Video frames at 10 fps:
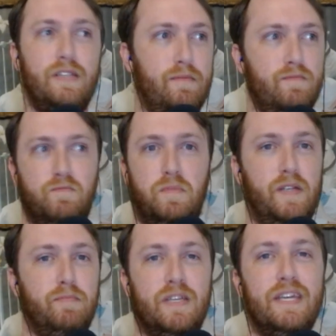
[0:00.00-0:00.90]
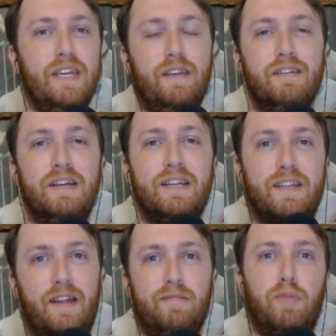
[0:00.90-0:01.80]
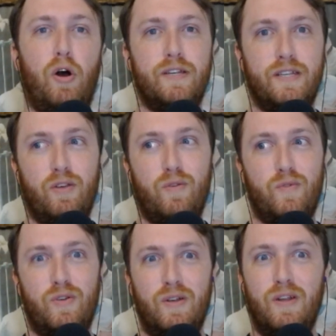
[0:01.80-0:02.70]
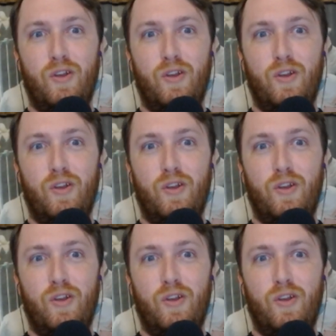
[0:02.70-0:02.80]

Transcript: him and McGee, kind of bonding over